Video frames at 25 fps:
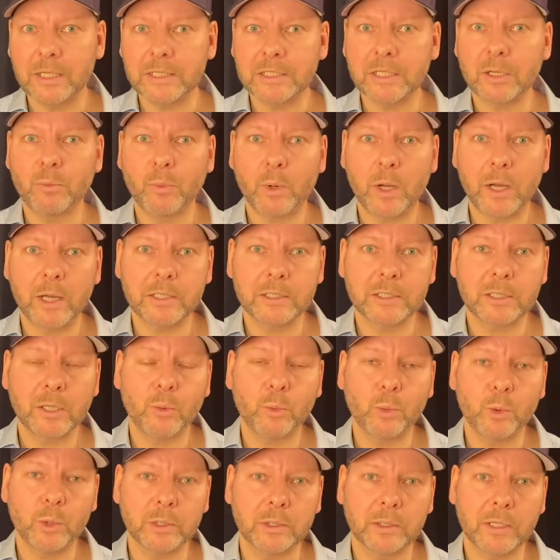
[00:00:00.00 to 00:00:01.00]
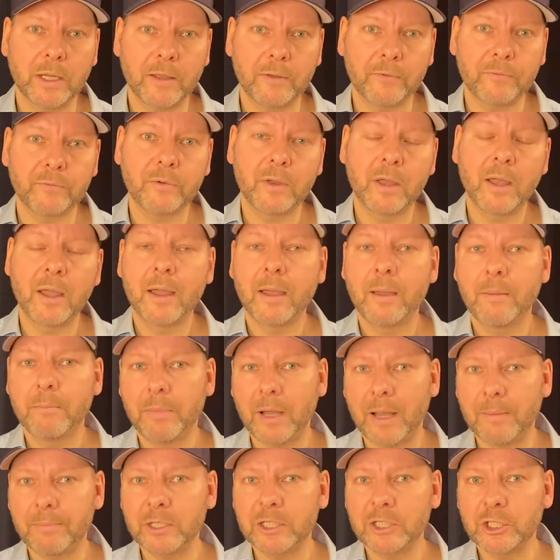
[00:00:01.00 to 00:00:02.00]
Otherwise, I wouldn't have
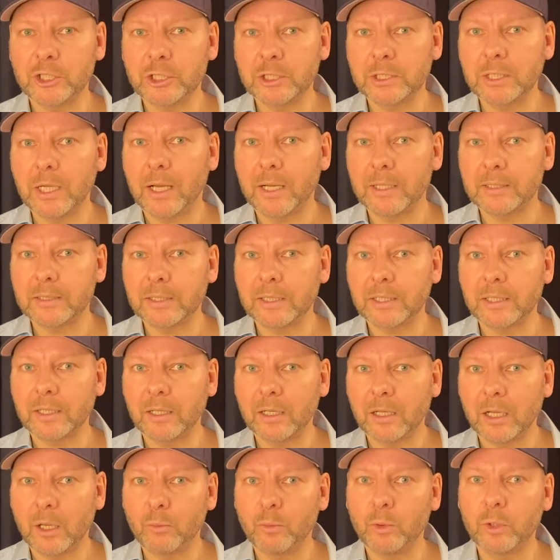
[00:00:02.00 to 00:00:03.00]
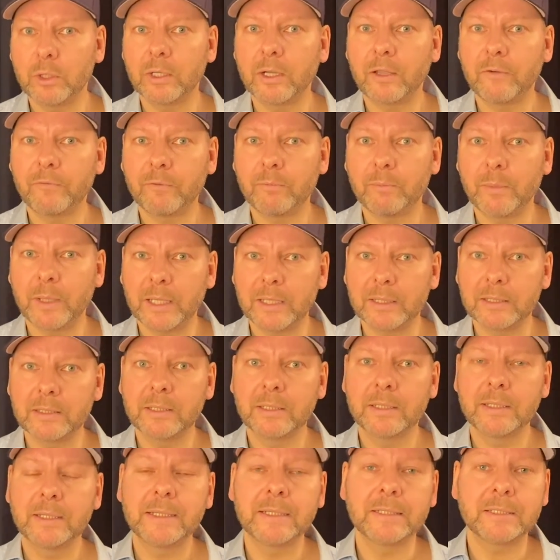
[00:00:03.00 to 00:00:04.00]
published the article. I wouldn't have made
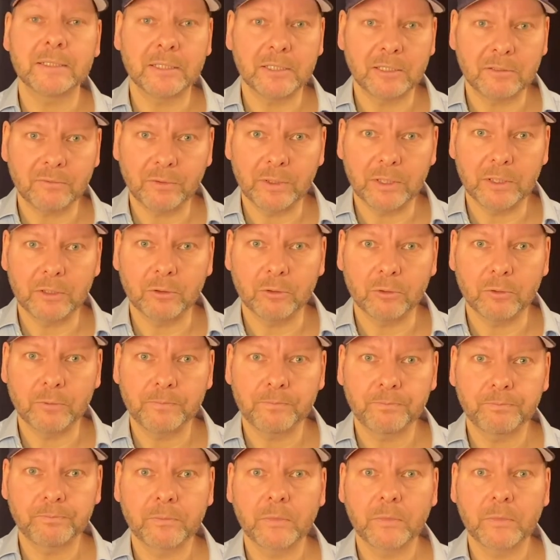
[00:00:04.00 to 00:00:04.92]
this video.